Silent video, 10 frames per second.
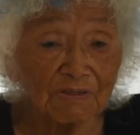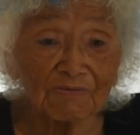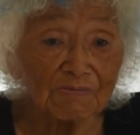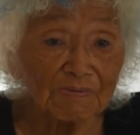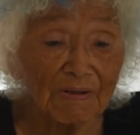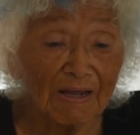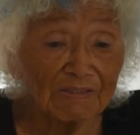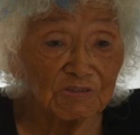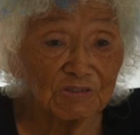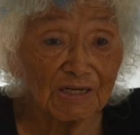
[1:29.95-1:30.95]
government
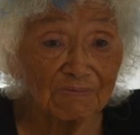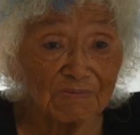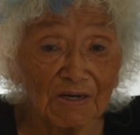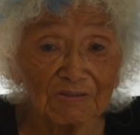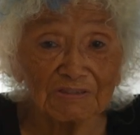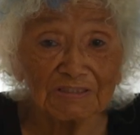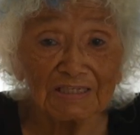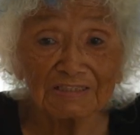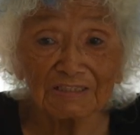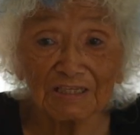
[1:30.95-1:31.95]
man used to come around and
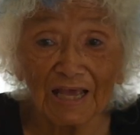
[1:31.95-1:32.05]
teach us